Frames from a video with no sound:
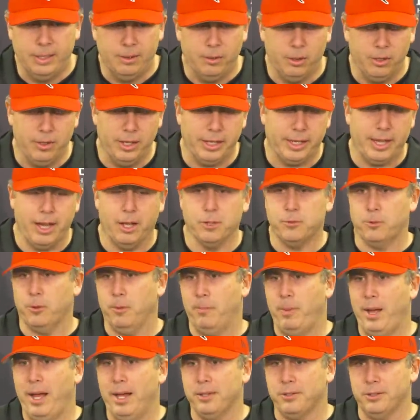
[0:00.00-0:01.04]
Whether that counts for a
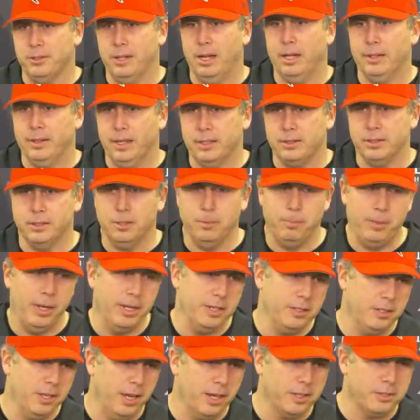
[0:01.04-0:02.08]
pass or not, that's a
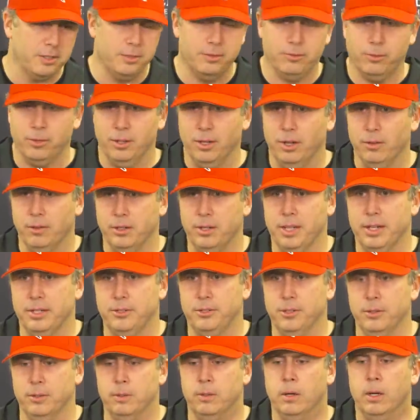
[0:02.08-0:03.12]
debate, Josh, for another day,
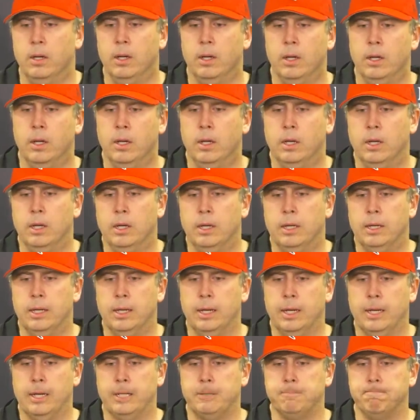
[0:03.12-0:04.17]
too.
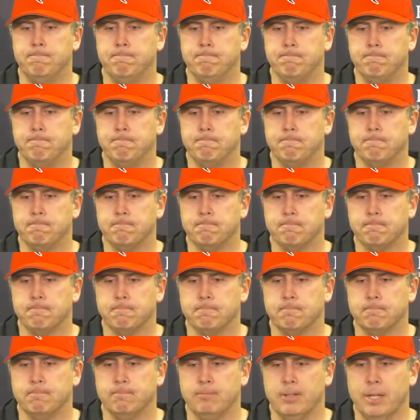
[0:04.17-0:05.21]
Um,
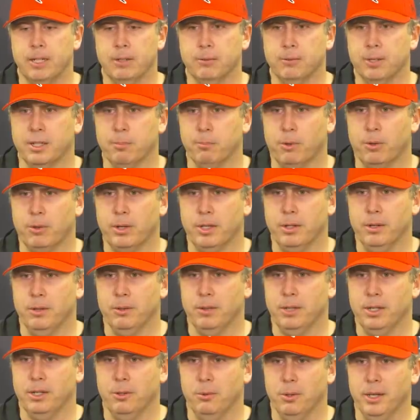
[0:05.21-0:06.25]
I don't think Marino
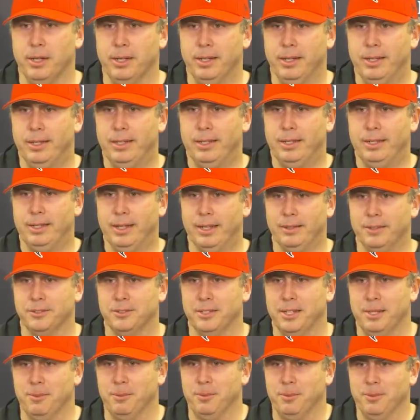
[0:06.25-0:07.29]
and Elway got the
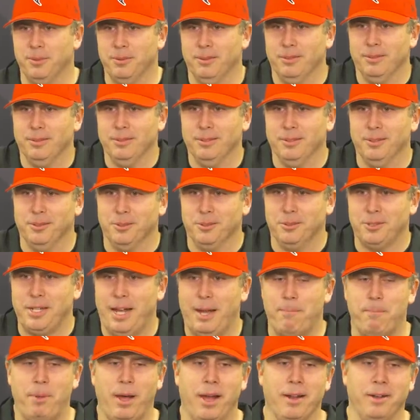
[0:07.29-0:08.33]
same
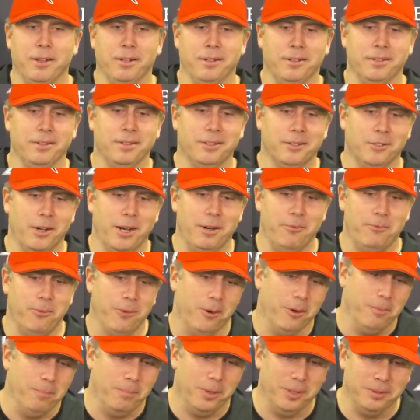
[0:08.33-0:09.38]
stat pad and credit
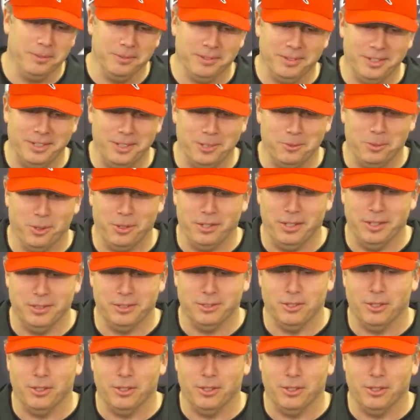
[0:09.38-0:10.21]
for it, but it is what it is.